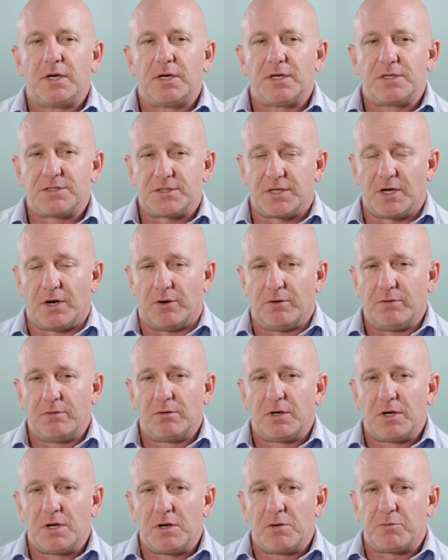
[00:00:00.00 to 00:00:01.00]
So,
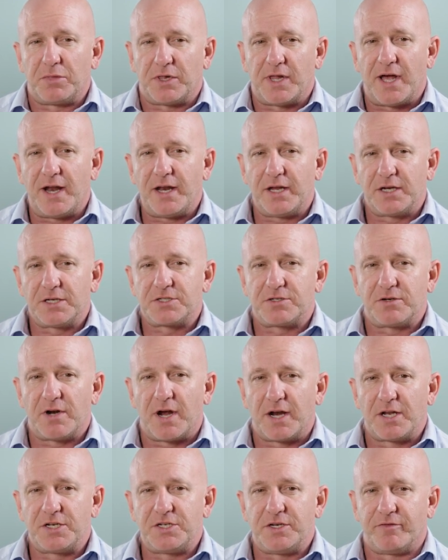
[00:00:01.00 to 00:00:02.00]
planning a
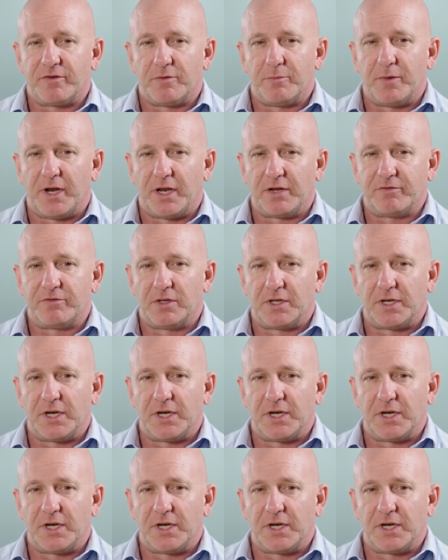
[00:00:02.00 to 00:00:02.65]
strategy for meaningful